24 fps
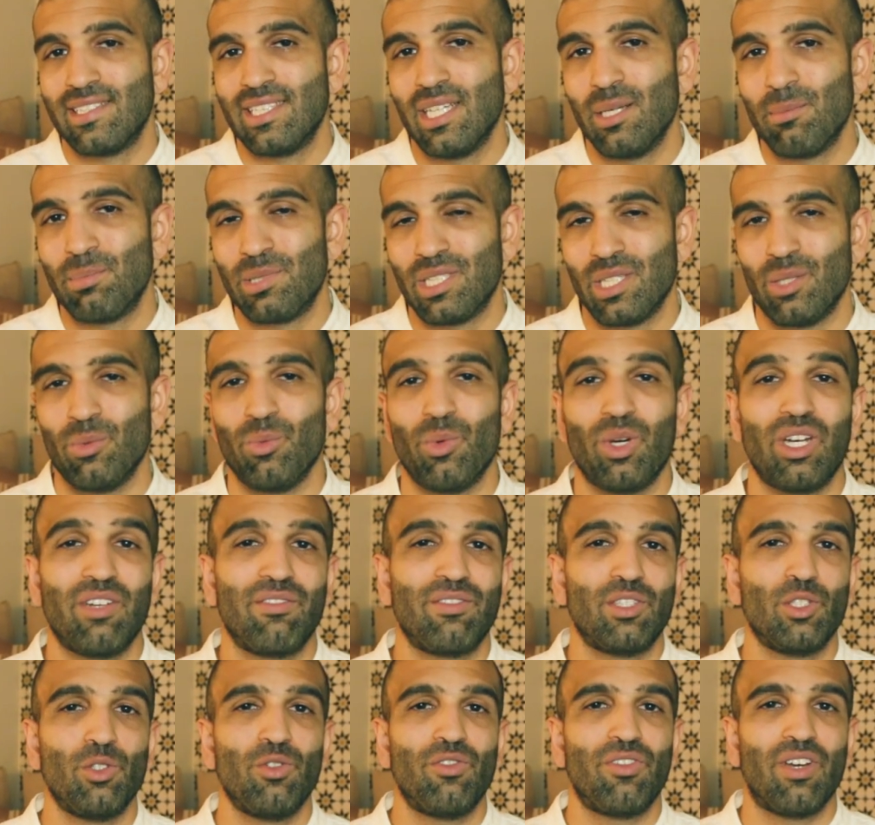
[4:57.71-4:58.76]
tips and what have
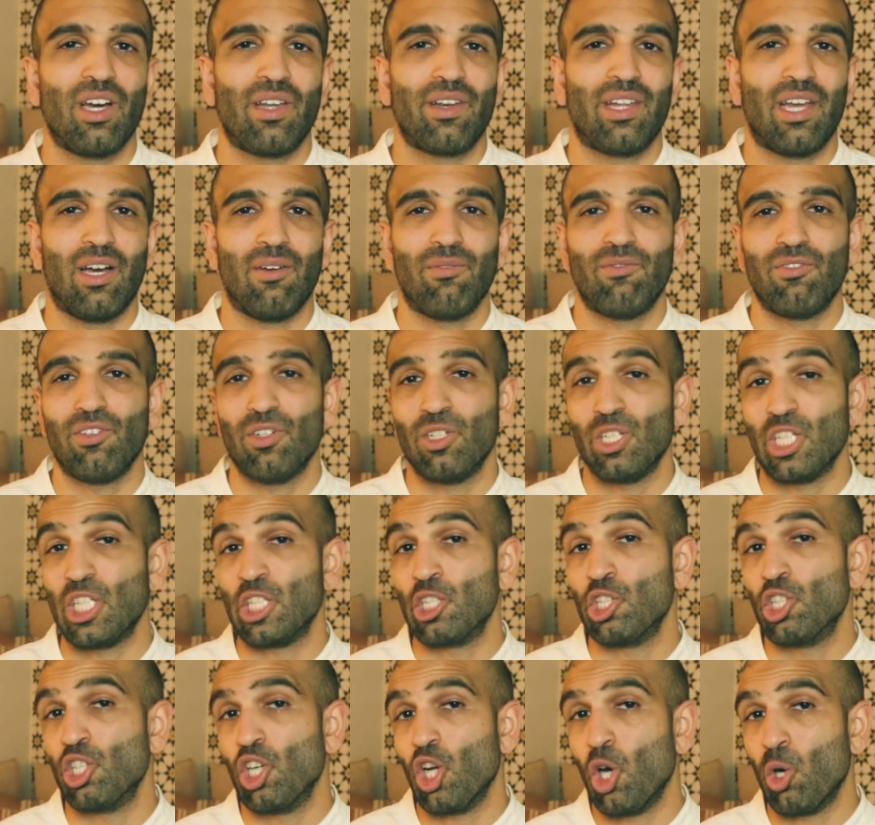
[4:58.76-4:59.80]
you found helpful in
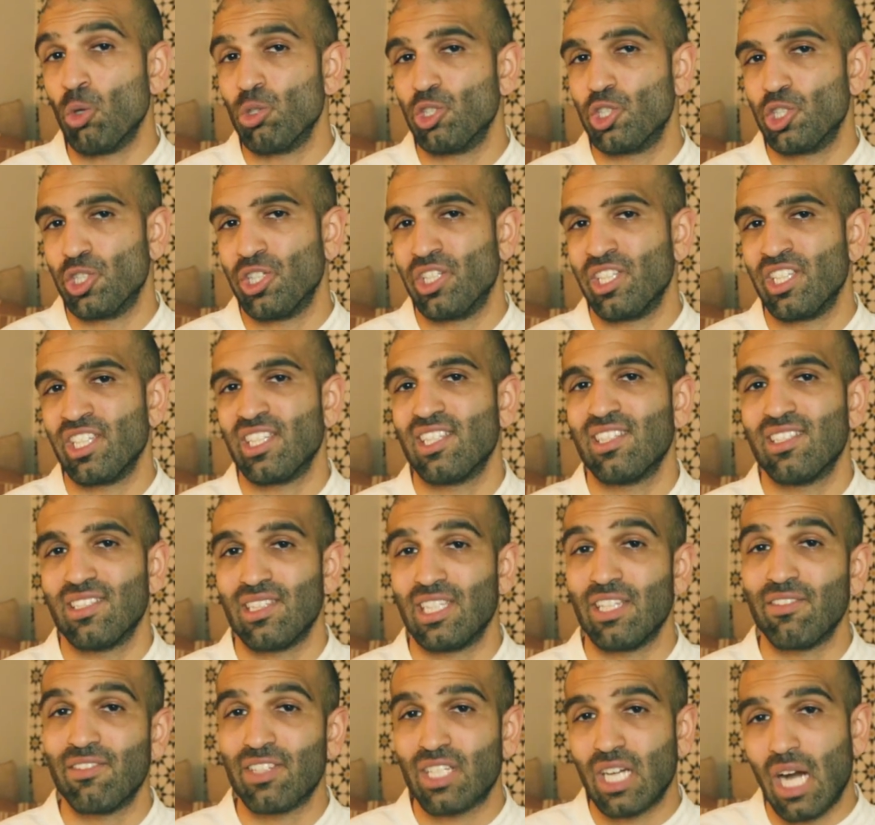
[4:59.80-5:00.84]
your own journey?
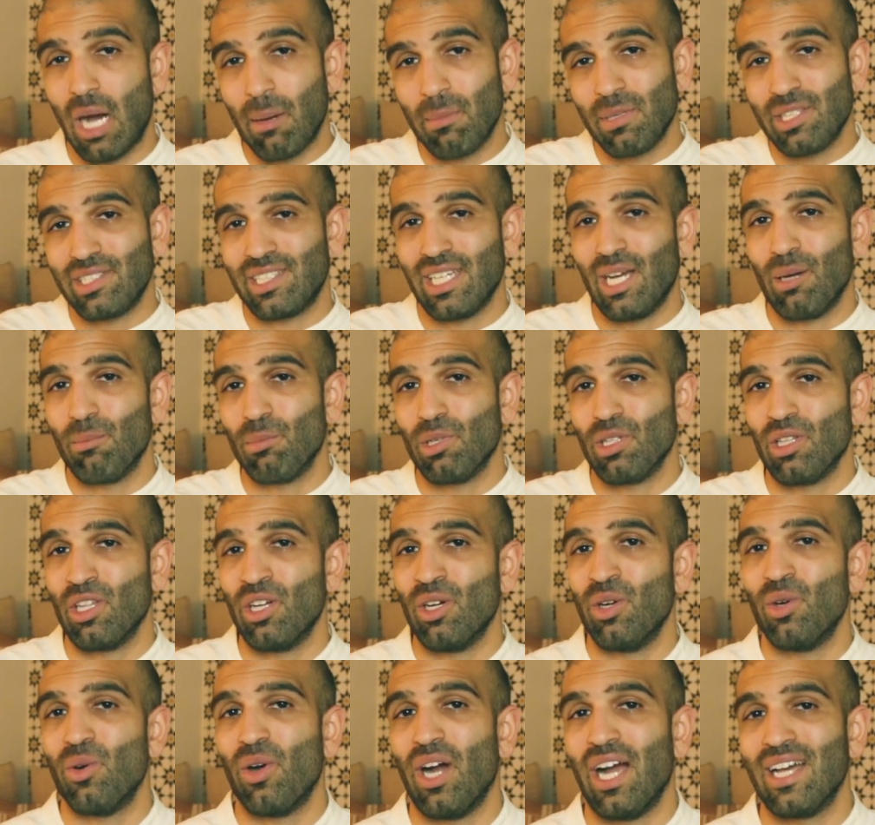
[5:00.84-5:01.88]
Leave a comment down
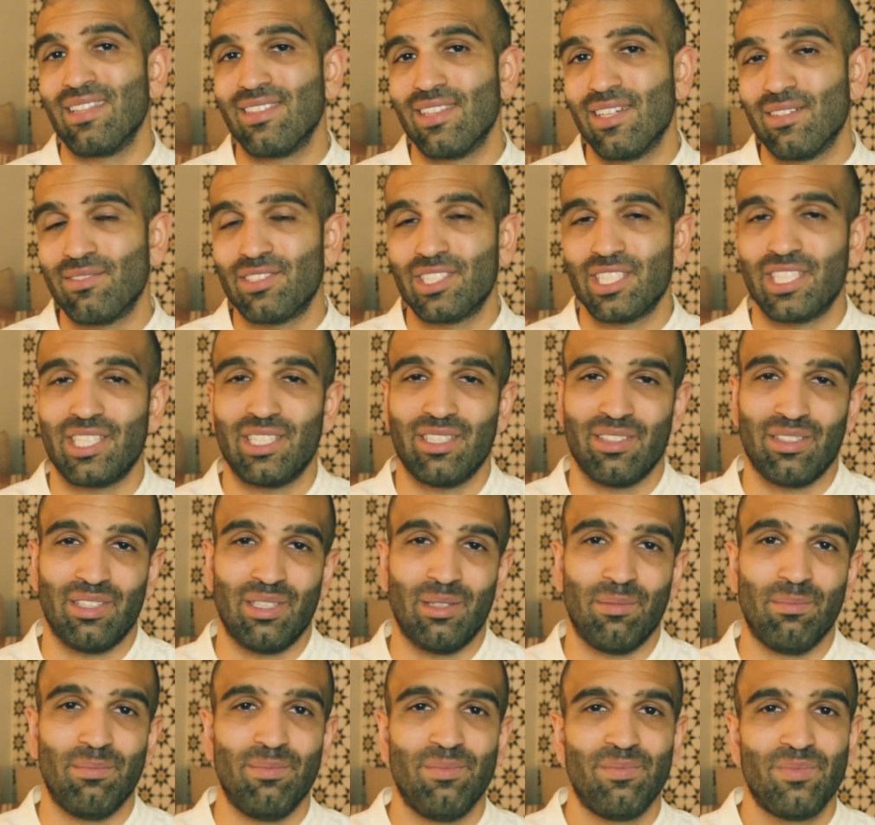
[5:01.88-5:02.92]
below. I'd love to hear
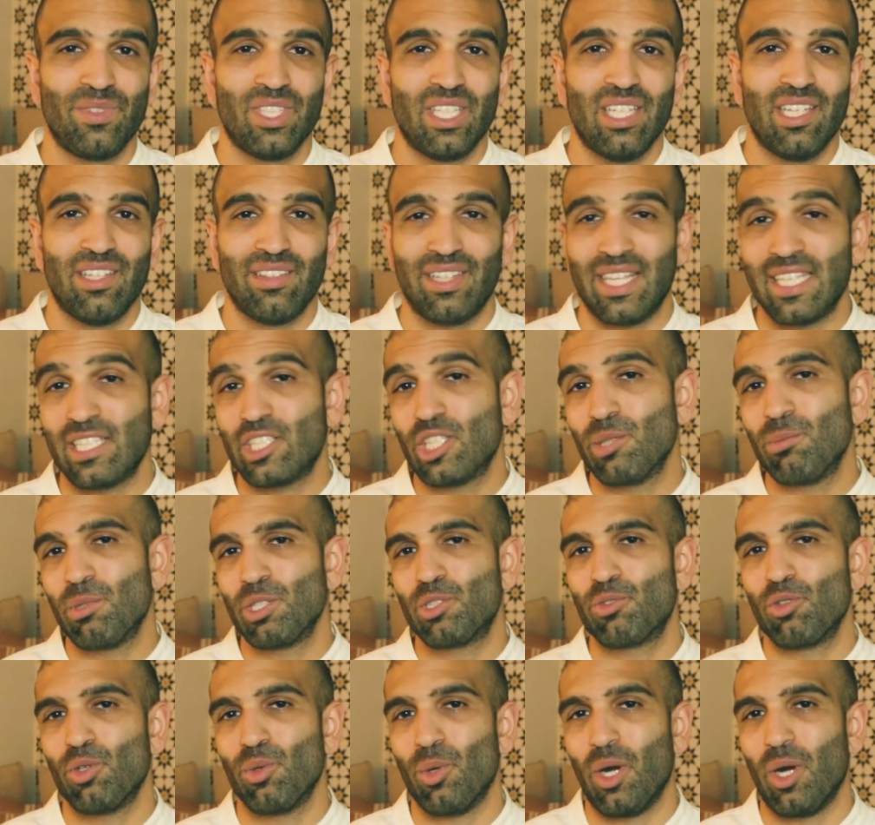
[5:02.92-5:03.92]
them. Thanks so much for